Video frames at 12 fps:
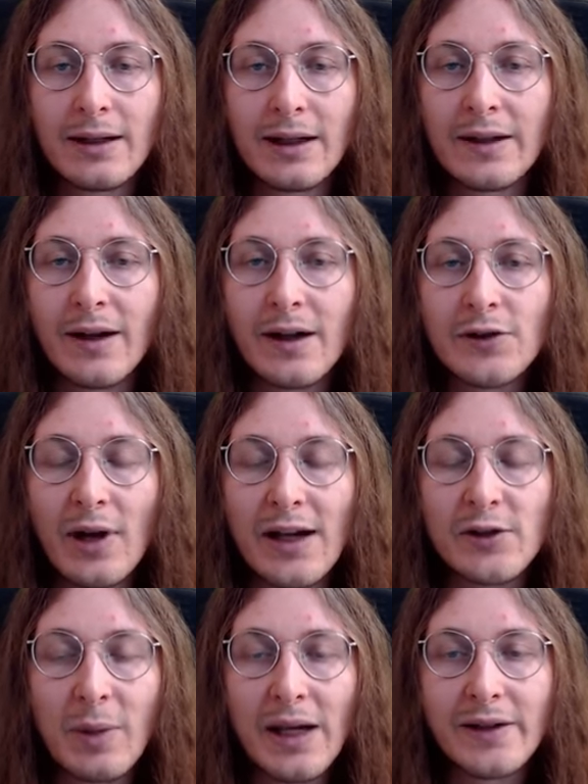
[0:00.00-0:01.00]
It also has
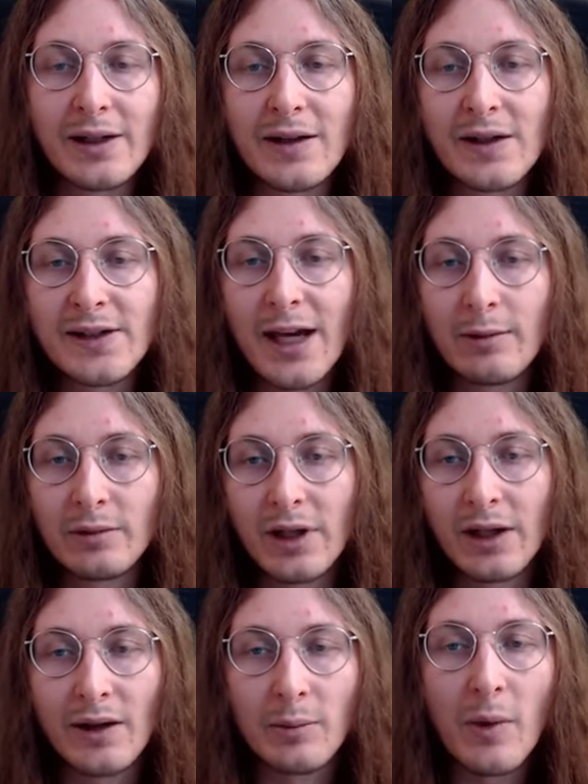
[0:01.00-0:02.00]
basically the same
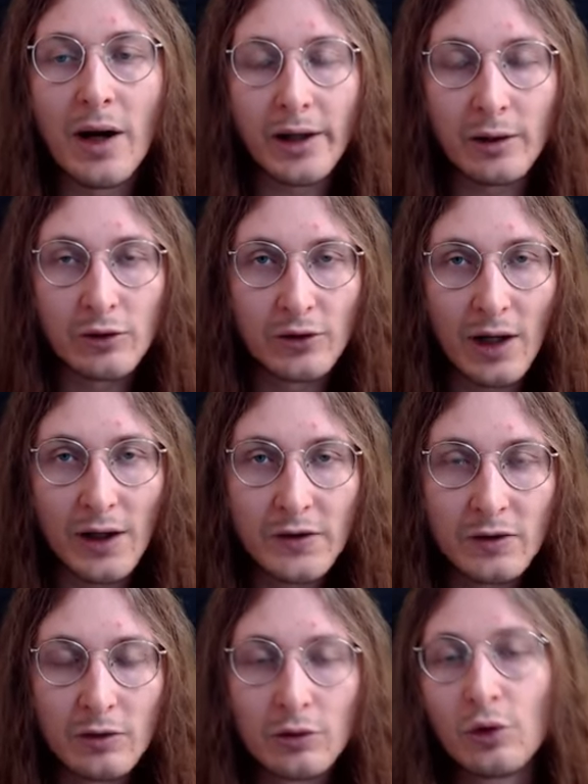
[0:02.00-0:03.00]
thing that Marius
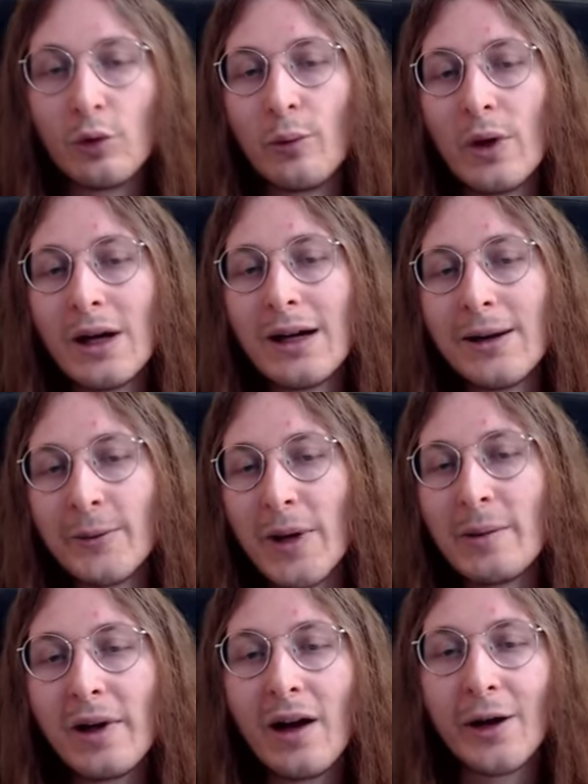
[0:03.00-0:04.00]
does, to
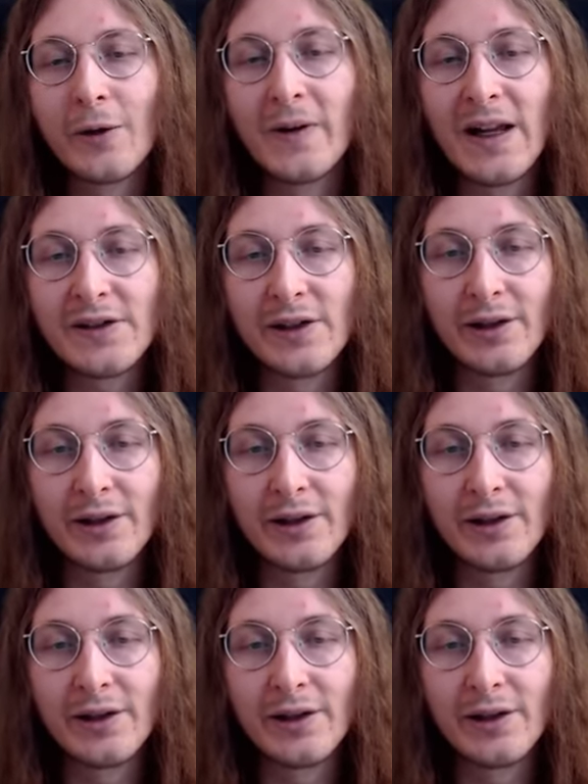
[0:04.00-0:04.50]
maybe kind of lesser